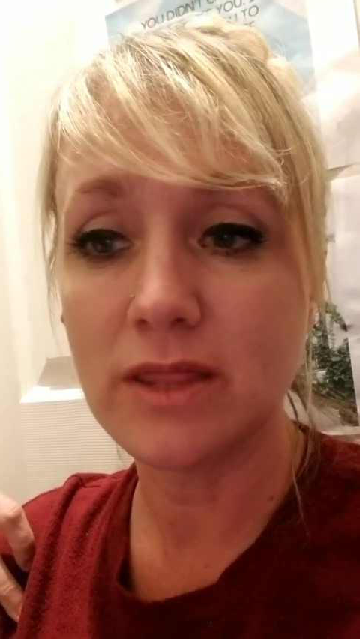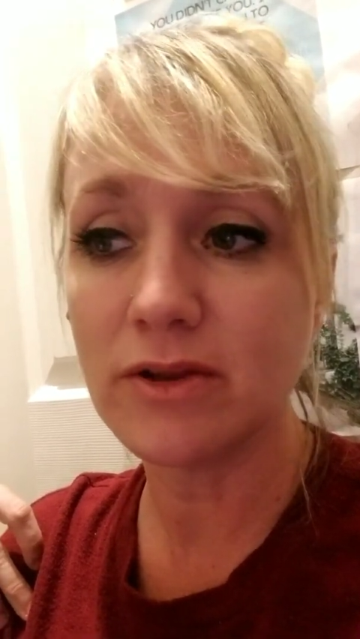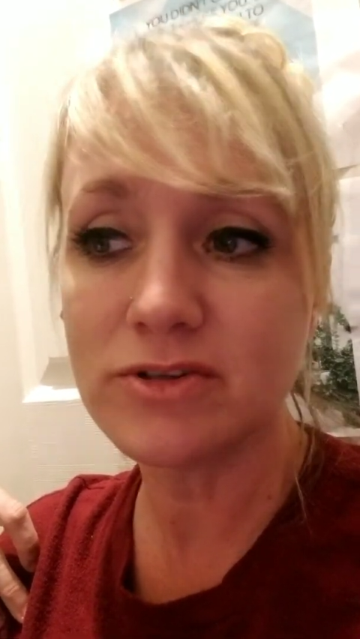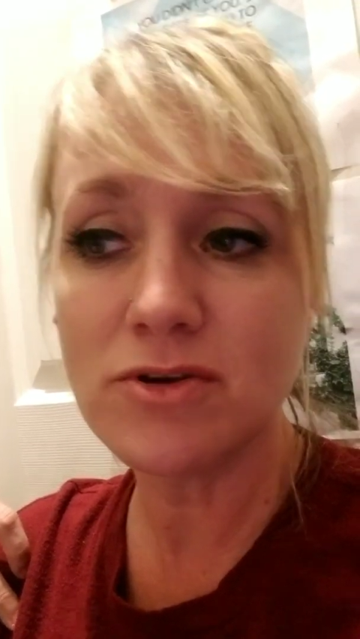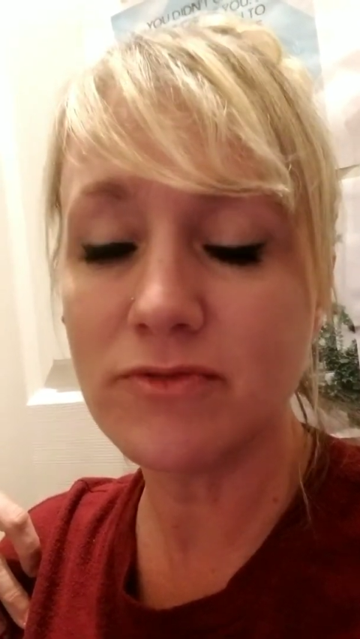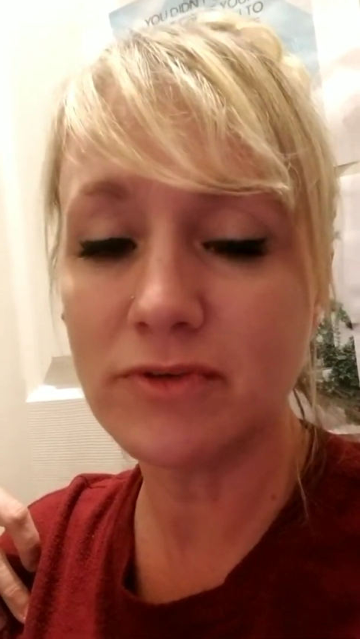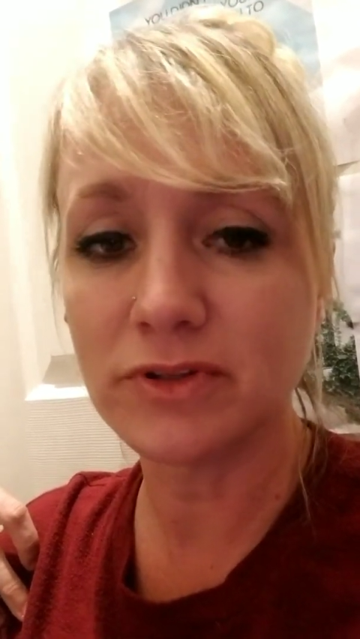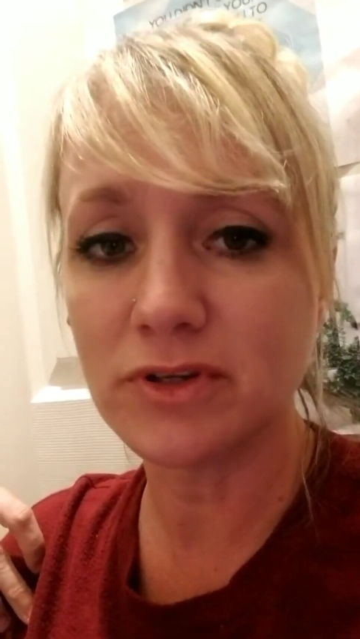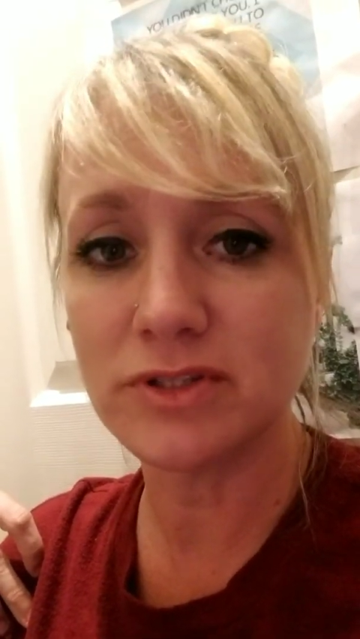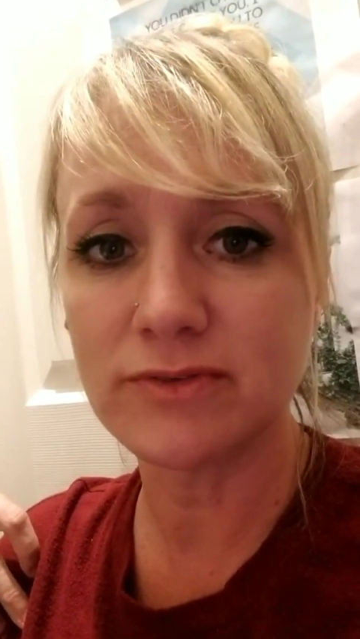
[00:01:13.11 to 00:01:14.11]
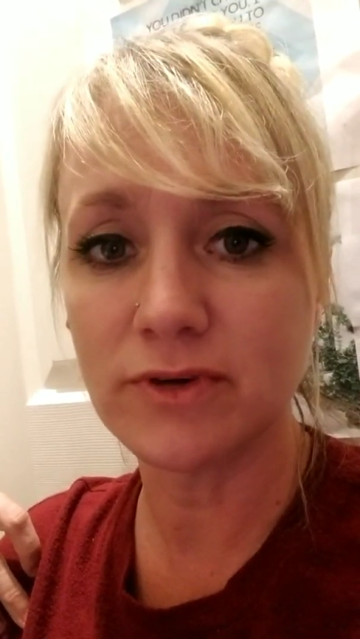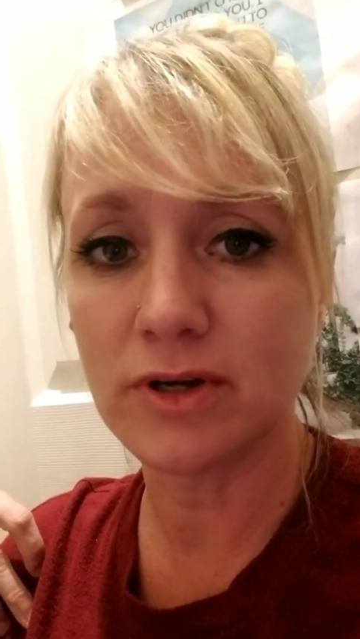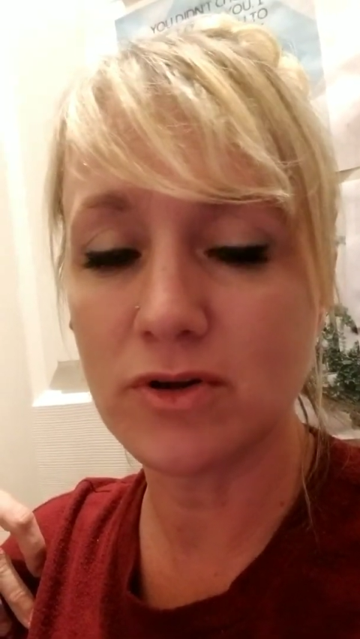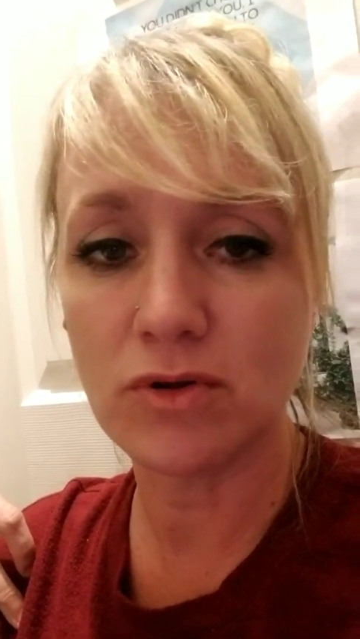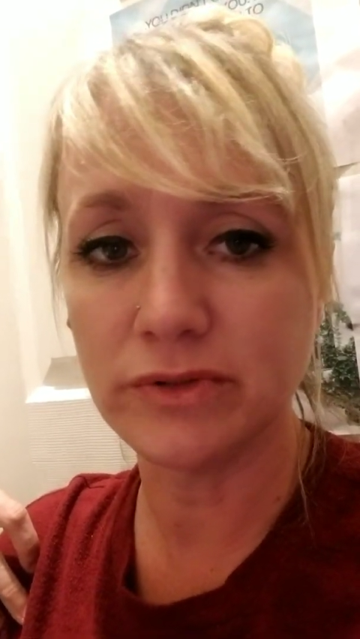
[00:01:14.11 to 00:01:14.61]
There's no filters for
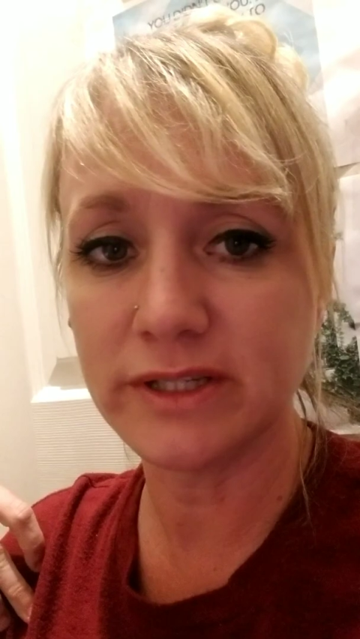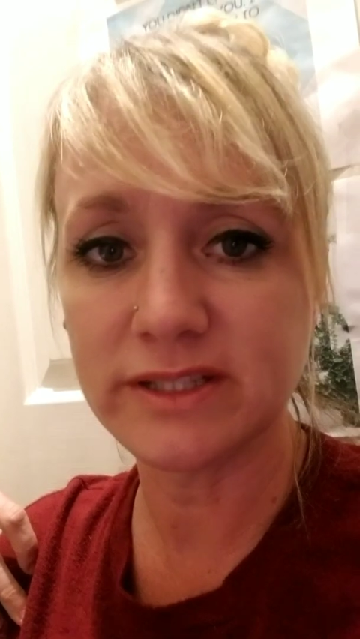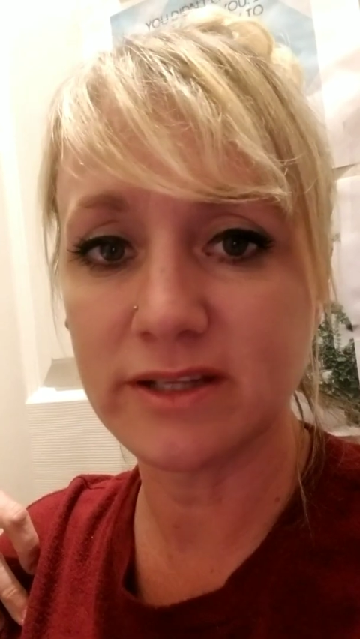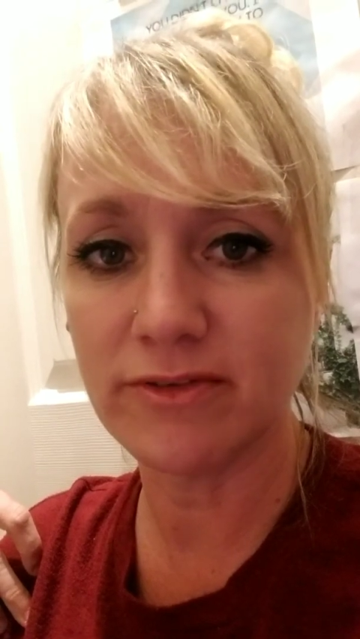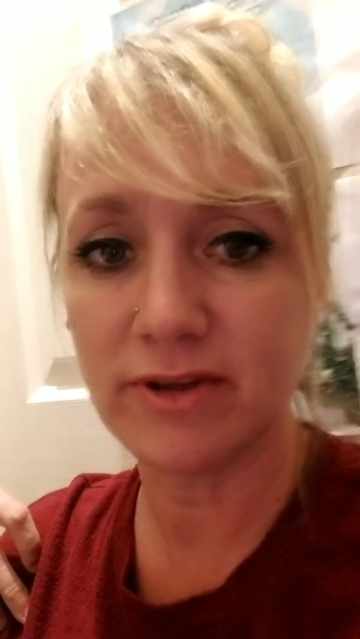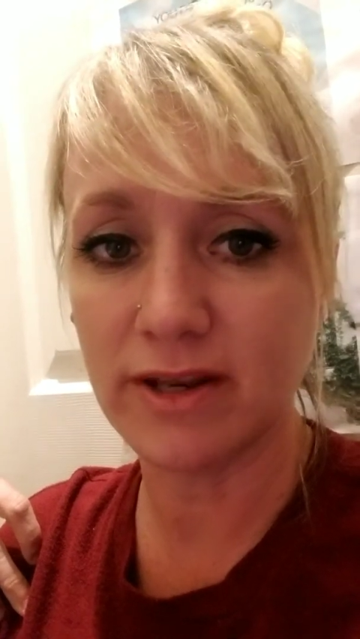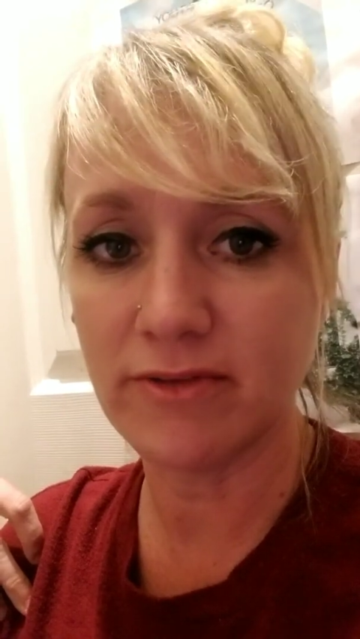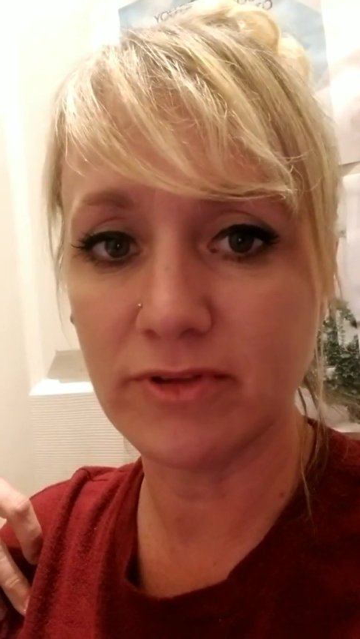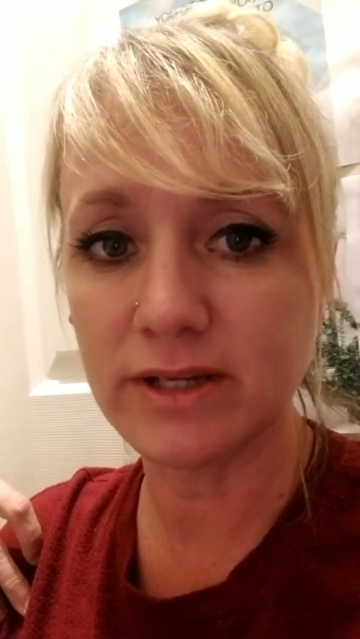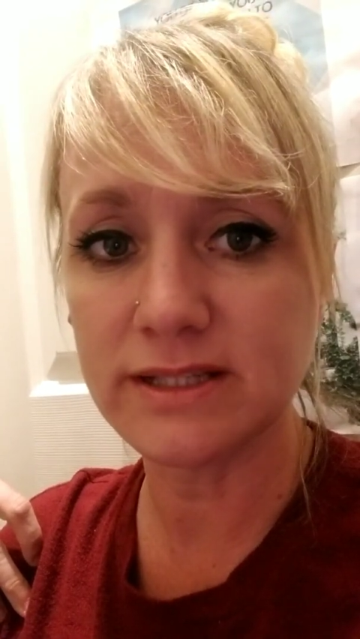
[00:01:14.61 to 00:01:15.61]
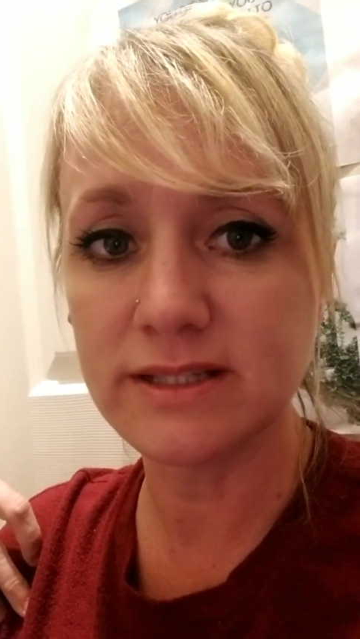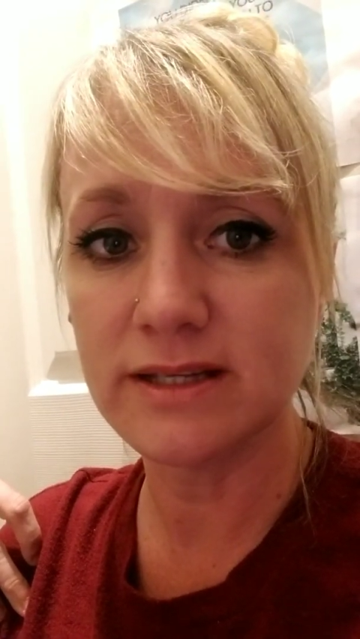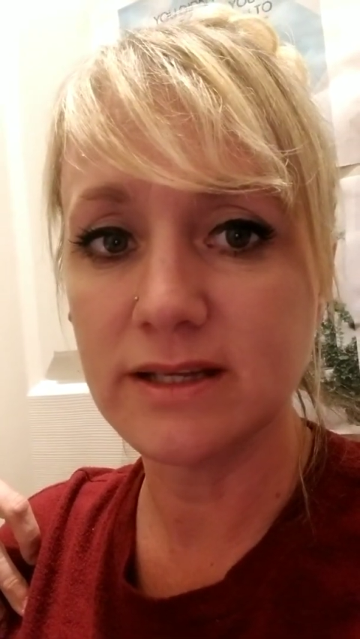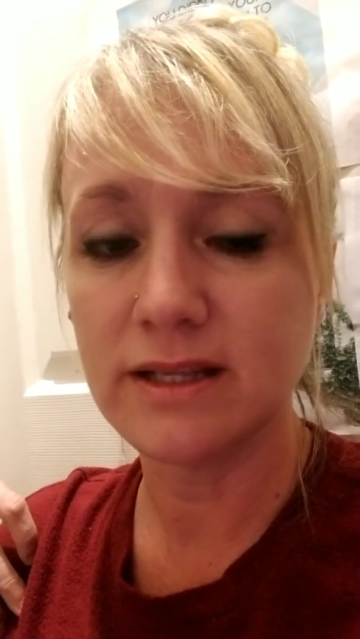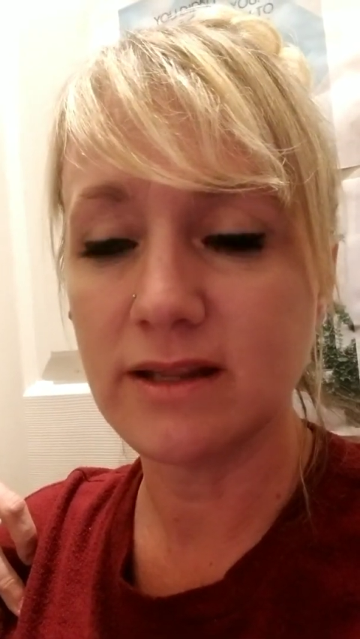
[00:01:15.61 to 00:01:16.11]
occultic stuff on Netflix.
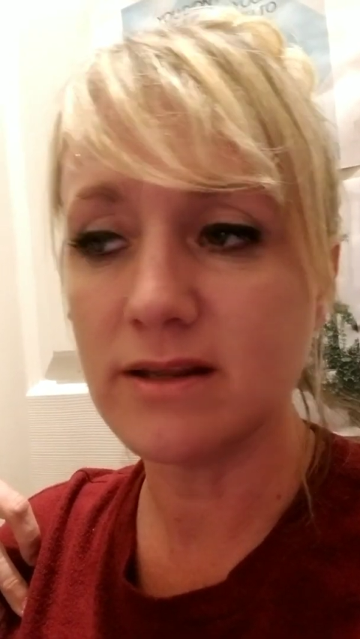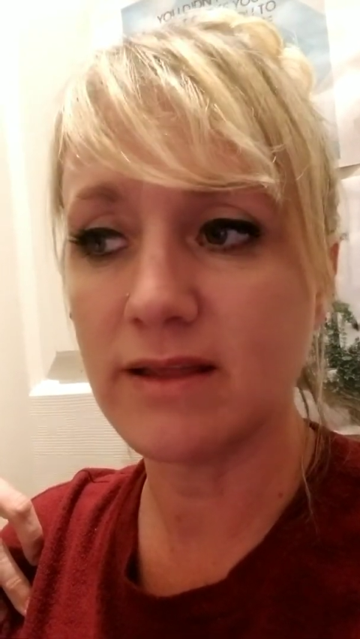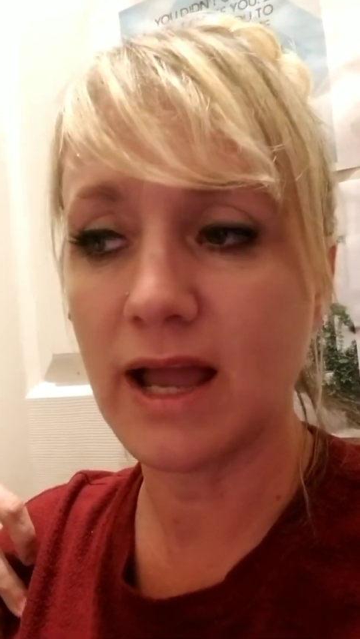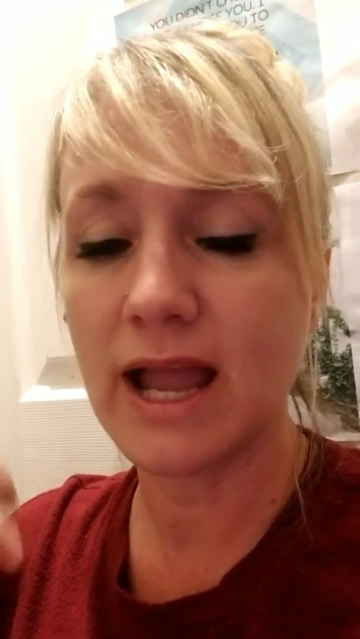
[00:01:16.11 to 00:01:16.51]
None of that.